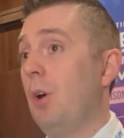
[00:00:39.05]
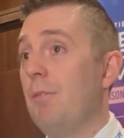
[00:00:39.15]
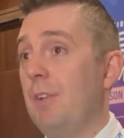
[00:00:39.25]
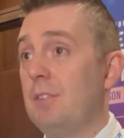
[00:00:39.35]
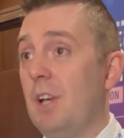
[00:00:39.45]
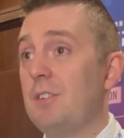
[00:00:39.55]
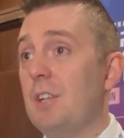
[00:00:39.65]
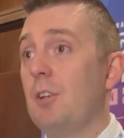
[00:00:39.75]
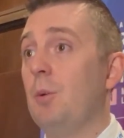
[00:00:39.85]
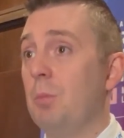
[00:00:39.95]

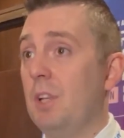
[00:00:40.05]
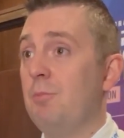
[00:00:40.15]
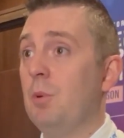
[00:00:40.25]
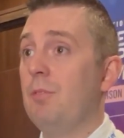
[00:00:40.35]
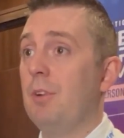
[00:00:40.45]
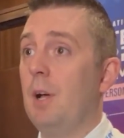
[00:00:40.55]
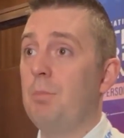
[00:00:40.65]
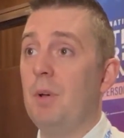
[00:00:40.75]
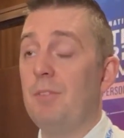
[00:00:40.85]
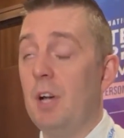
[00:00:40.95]
fantastic and unbelievable for
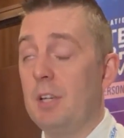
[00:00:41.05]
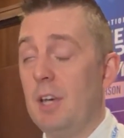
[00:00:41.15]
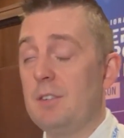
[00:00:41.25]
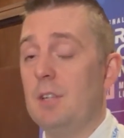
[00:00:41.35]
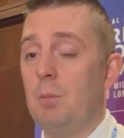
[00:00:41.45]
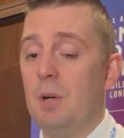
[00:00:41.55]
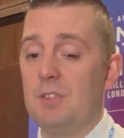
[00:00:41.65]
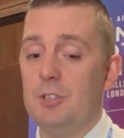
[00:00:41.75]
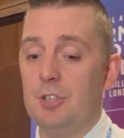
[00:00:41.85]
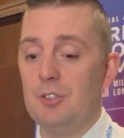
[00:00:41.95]
our guests and our
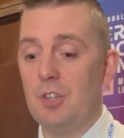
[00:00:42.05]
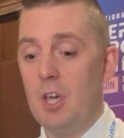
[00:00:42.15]
passengers.